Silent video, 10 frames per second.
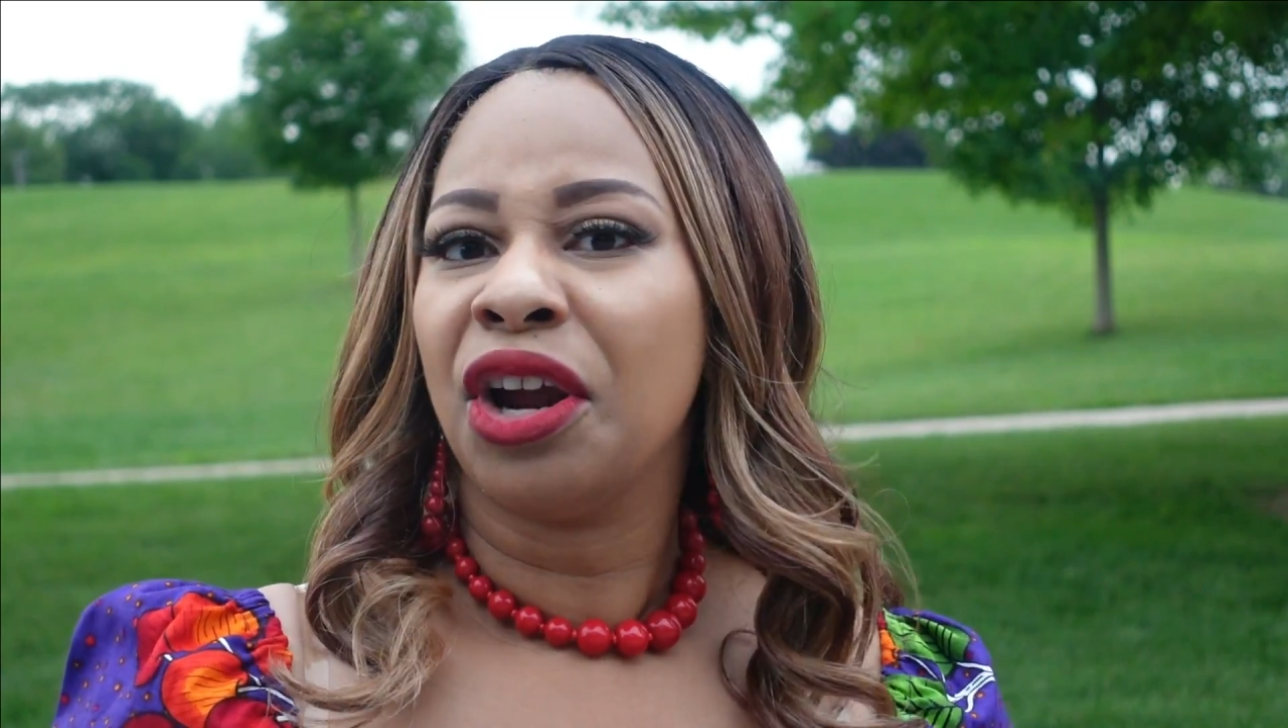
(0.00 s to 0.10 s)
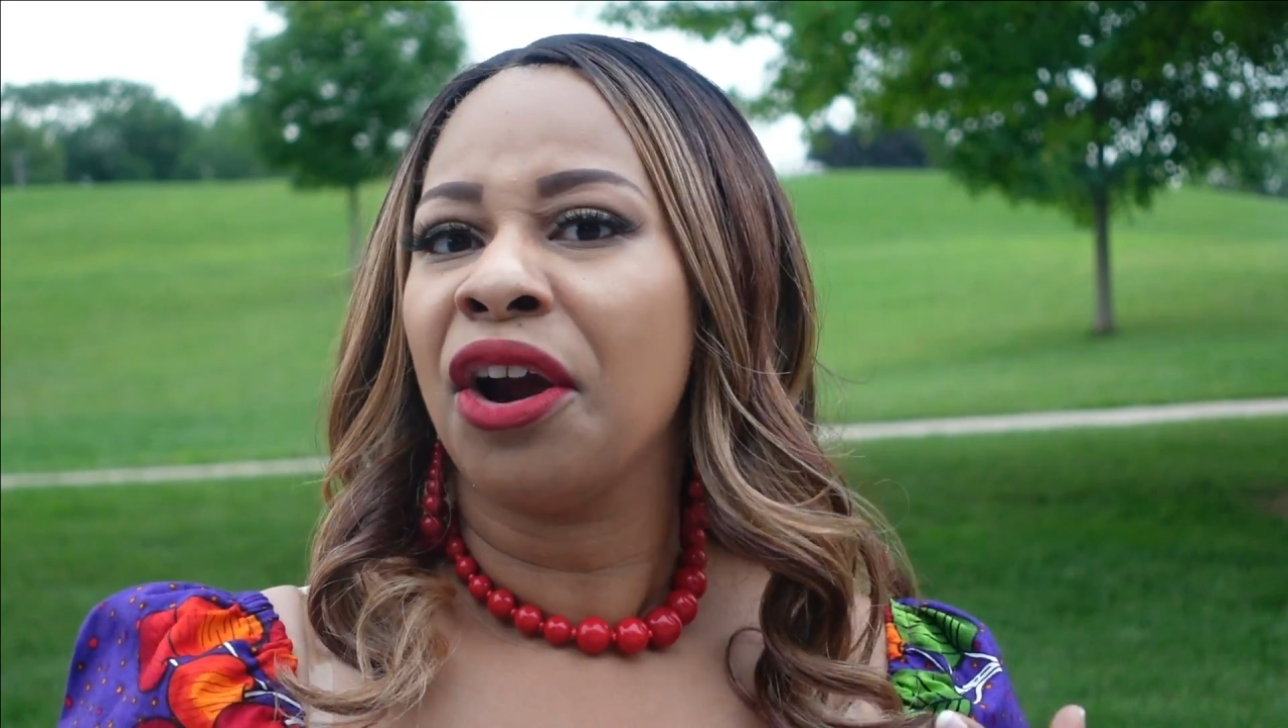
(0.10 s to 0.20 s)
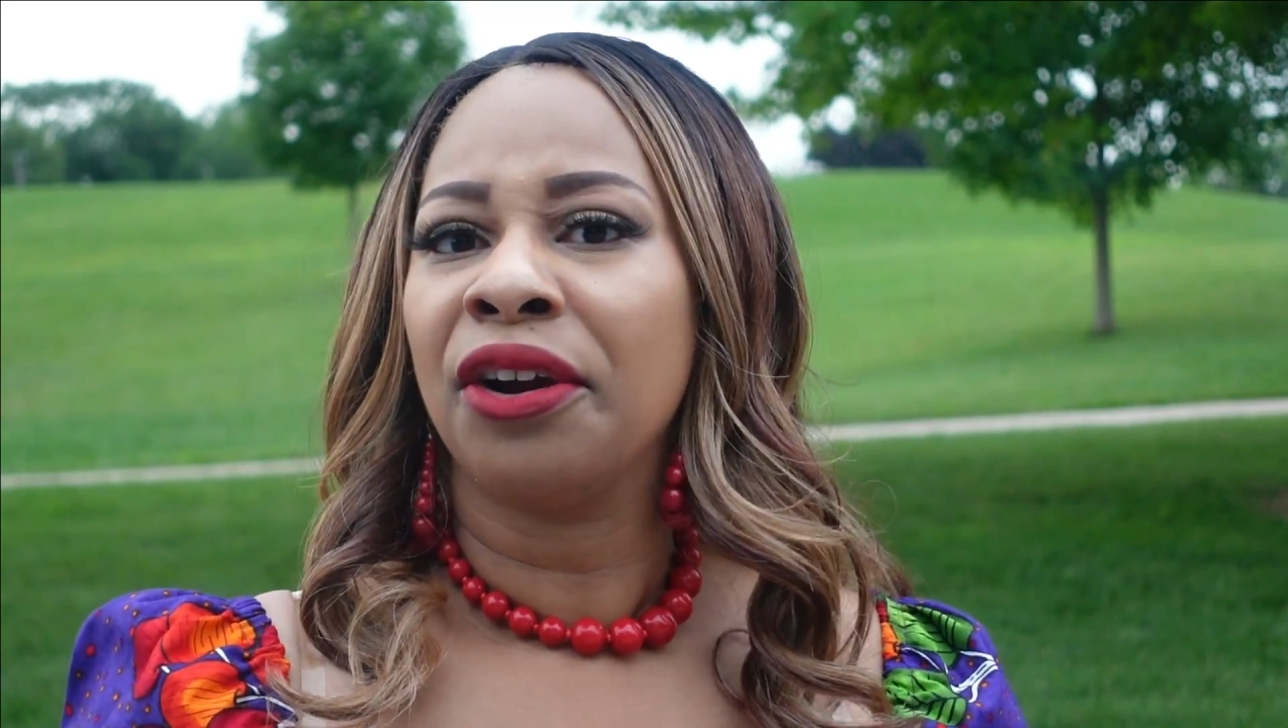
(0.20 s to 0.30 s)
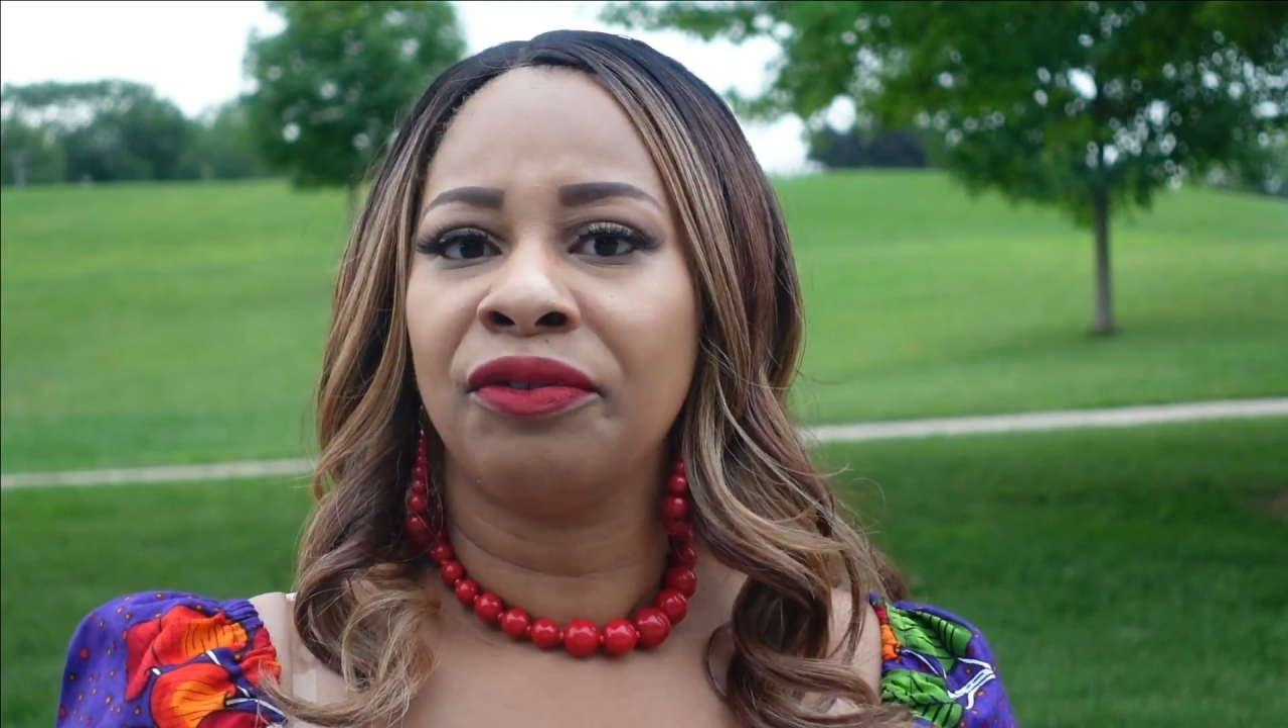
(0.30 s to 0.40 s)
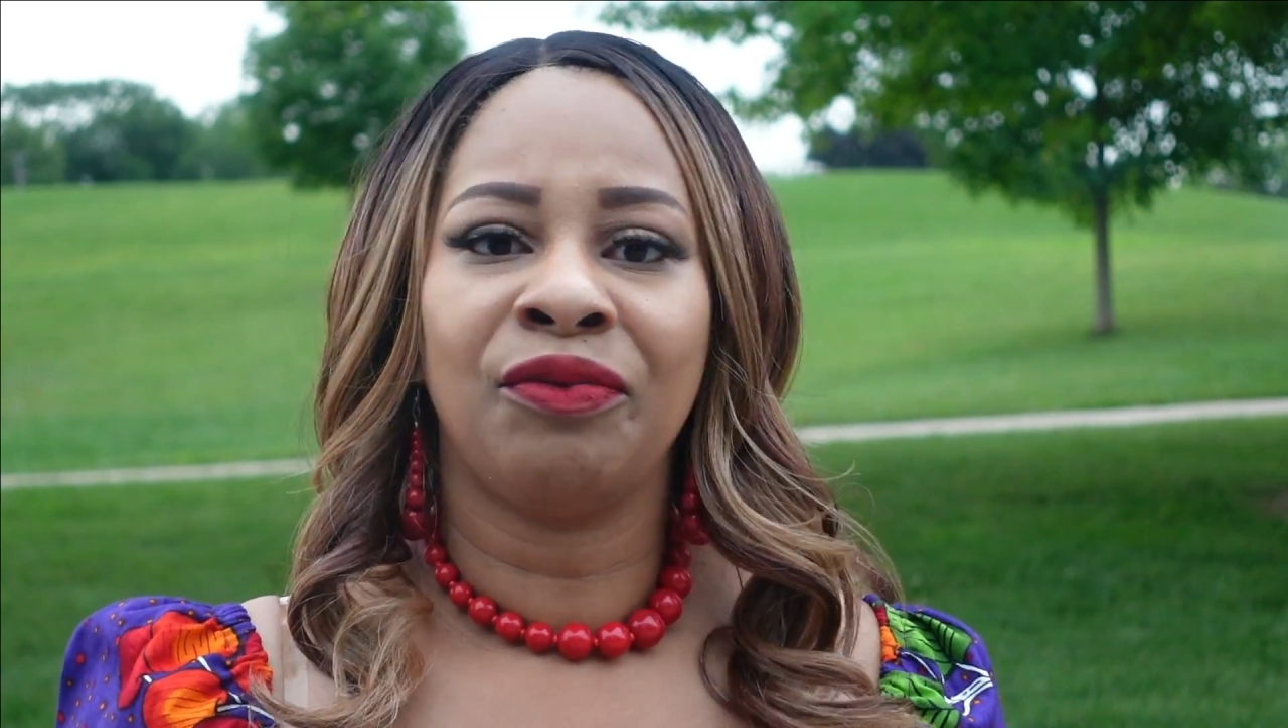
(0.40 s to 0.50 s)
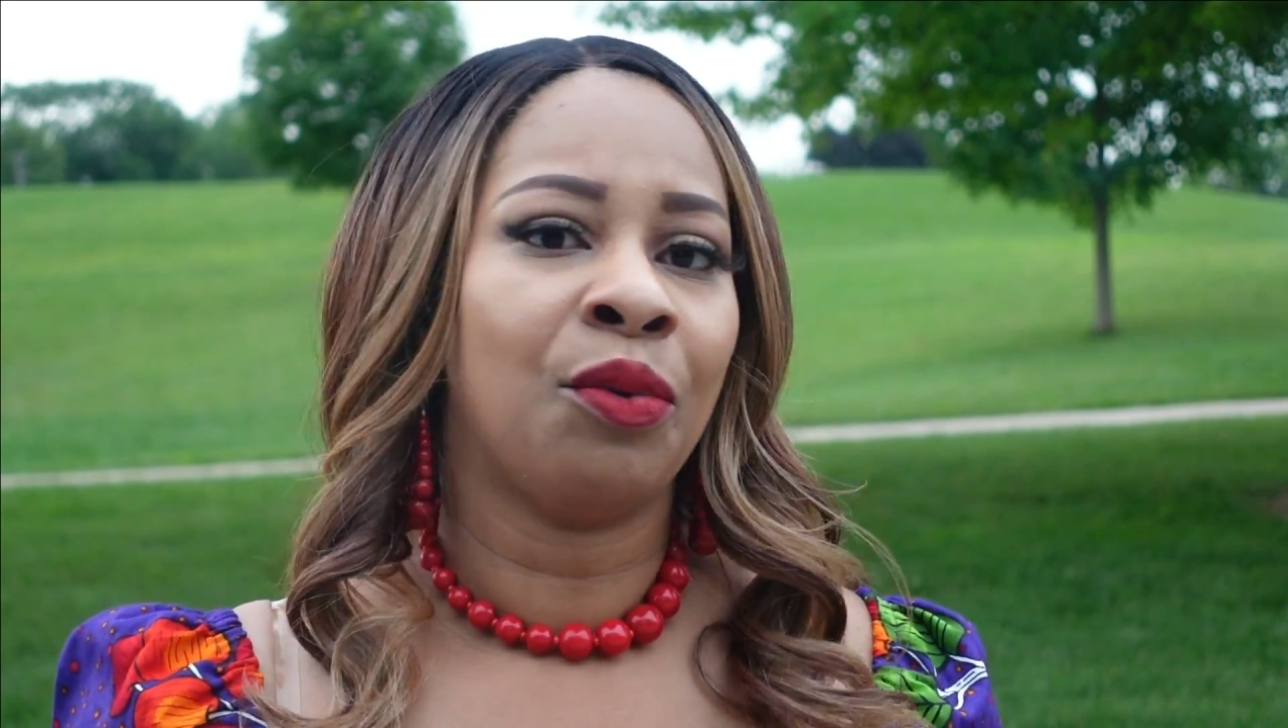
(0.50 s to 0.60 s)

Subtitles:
yard